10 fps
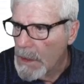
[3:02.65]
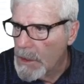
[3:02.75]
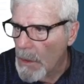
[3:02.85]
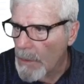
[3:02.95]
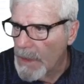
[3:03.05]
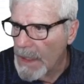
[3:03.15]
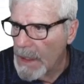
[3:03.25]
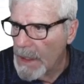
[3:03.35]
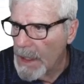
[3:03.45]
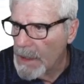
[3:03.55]
So I'm going
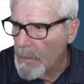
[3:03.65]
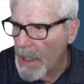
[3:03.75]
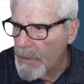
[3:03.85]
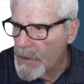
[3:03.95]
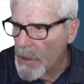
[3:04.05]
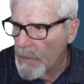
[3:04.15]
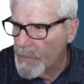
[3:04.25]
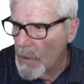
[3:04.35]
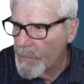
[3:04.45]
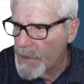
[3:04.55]
to click on the
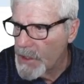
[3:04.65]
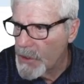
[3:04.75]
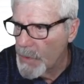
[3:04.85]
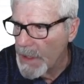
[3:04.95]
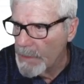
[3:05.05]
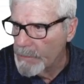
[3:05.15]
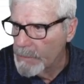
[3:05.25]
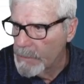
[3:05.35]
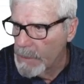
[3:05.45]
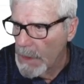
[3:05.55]
Microsoft Office suite.
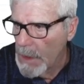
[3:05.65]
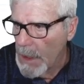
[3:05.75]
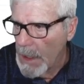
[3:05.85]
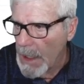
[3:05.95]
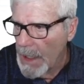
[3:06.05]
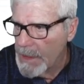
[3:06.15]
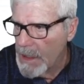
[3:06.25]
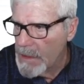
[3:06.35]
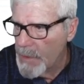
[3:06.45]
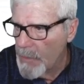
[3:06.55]
It
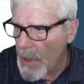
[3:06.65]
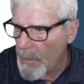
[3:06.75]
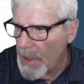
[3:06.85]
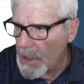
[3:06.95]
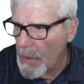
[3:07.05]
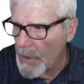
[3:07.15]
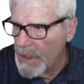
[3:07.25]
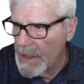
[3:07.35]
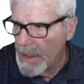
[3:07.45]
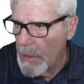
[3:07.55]
tells me right below
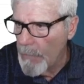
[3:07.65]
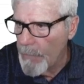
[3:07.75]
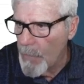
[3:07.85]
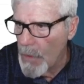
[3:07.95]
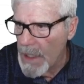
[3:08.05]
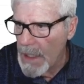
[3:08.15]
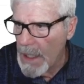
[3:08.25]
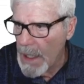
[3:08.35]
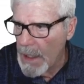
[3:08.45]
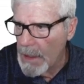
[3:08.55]
it that there are
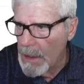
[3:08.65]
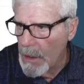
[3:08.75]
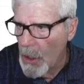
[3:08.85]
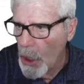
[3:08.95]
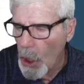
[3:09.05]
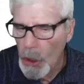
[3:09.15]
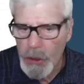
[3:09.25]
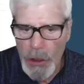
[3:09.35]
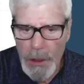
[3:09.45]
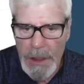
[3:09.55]
49
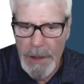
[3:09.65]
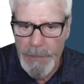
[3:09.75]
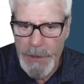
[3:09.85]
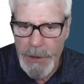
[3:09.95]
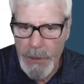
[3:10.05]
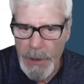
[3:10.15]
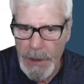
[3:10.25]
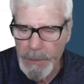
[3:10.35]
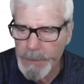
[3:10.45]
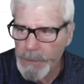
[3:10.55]
alternatives to
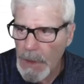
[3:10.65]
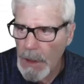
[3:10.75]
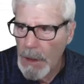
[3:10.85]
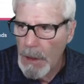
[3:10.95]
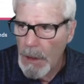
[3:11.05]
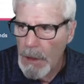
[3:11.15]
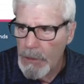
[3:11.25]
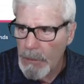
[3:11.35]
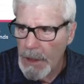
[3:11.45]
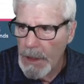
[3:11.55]
it.
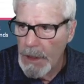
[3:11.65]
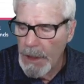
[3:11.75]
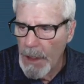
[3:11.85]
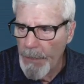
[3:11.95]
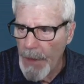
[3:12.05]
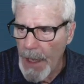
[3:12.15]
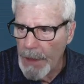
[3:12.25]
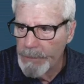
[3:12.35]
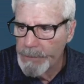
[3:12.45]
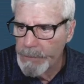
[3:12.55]
So I'm going to click on
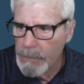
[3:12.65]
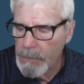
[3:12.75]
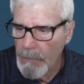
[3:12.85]
that.